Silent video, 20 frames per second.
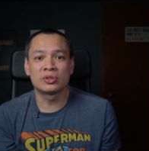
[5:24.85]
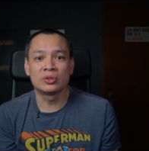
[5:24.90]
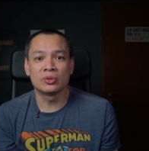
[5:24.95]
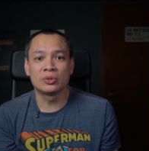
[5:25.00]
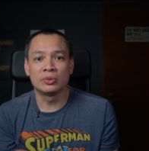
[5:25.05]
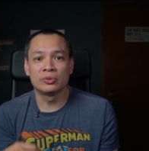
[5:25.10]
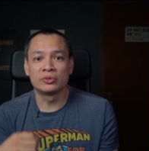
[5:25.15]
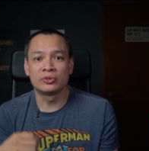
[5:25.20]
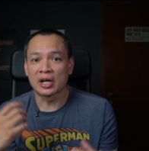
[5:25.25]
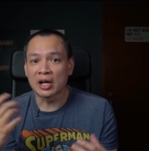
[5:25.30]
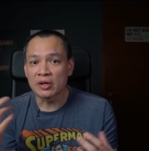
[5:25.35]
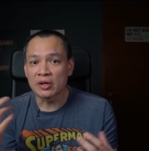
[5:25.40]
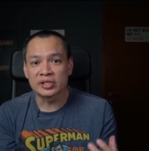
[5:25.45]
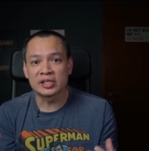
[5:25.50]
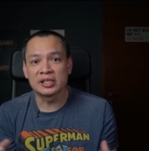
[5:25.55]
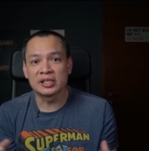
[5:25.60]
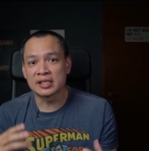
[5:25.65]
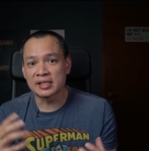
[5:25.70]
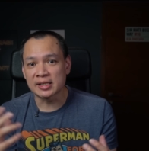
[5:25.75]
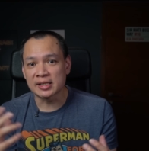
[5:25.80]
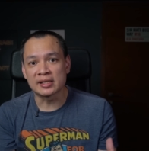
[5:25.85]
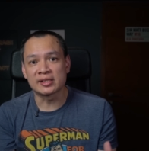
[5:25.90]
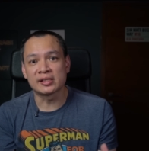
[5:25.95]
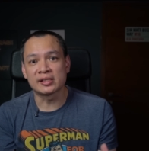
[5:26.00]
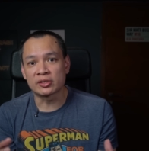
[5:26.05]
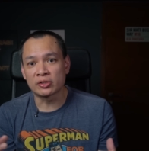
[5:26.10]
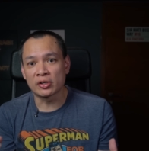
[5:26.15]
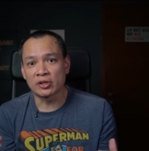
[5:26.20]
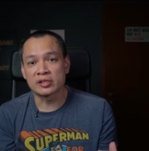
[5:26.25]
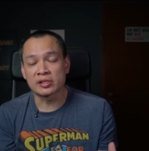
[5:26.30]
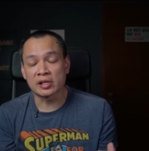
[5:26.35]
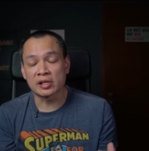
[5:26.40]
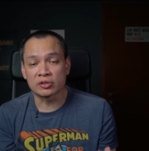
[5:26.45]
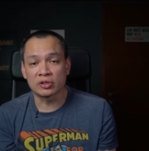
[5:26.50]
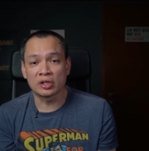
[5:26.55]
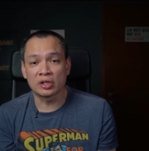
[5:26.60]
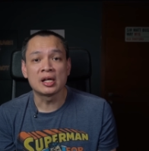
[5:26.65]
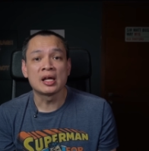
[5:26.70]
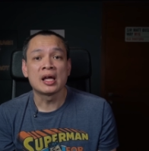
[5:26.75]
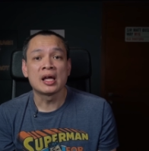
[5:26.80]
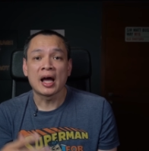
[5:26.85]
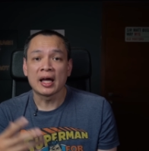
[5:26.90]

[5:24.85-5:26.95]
to drowsiness, etc., etc.